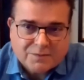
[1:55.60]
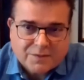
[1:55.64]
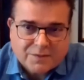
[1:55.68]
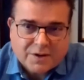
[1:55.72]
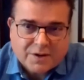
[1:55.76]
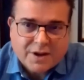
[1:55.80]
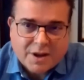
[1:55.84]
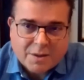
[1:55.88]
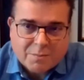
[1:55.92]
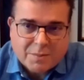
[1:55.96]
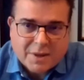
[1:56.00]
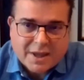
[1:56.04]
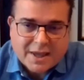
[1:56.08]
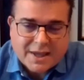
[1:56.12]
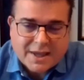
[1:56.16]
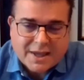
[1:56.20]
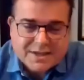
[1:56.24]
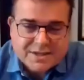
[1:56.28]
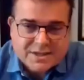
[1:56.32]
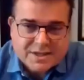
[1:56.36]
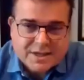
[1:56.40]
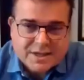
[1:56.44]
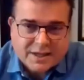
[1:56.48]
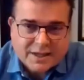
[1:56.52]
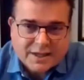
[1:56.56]
very
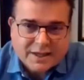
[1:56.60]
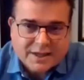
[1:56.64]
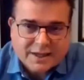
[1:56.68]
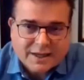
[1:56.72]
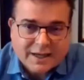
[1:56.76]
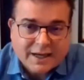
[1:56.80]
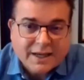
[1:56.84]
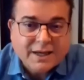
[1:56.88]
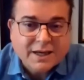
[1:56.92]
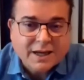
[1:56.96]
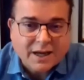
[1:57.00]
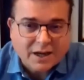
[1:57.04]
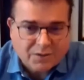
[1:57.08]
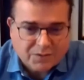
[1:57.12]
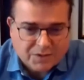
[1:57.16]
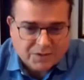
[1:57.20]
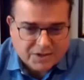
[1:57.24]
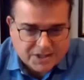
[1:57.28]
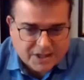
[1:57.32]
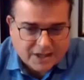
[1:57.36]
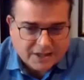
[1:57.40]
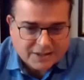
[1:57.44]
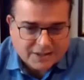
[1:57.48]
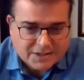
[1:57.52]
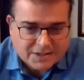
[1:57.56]
amazing clinical
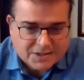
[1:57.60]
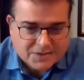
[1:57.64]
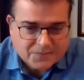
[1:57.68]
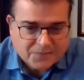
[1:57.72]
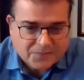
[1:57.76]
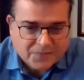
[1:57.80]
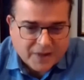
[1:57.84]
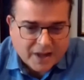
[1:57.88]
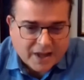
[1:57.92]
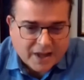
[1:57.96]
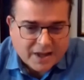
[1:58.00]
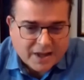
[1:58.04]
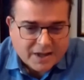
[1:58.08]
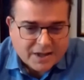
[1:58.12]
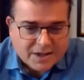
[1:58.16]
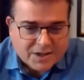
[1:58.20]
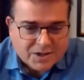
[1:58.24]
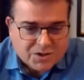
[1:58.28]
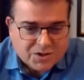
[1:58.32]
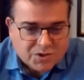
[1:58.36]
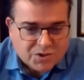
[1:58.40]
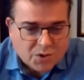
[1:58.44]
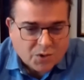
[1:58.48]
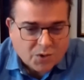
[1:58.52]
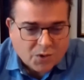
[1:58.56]
results.
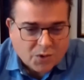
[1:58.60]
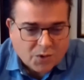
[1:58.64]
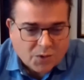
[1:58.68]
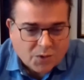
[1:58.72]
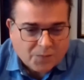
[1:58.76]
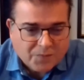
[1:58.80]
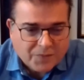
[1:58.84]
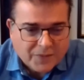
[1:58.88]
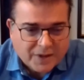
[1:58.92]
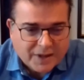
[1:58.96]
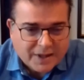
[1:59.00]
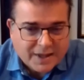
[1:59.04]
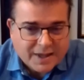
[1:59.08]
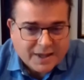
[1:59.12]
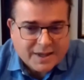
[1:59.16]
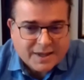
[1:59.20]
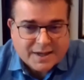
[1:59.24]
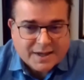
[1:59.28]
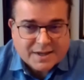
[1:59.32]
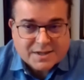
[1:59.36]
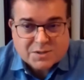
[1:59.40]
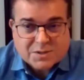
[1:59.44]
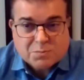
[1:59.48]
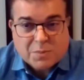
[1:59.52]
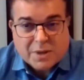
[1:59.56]
So he
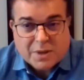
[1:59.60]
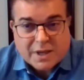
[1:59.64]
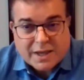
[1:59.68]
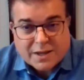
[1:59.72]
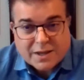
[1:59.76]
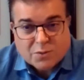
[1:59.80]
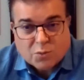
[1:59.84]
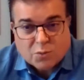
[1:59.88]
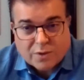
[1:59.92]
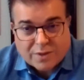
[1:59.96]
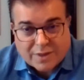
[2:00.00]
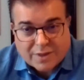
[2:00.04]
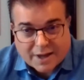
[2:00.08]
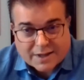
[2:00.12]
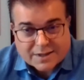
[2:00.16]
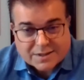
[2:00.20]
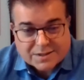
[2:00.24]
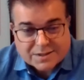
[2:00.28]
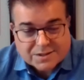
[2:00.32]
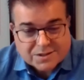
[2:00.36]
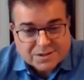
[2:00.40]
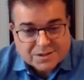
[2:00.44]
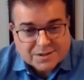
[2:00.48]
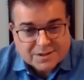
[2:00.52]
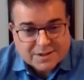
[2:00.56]
has been with
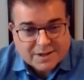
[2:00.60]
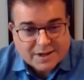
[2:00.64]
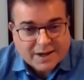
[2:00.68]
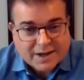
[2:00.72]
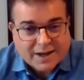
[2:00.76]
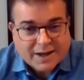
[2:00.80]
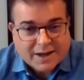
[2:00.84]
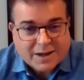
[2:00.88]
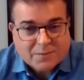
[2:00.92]
us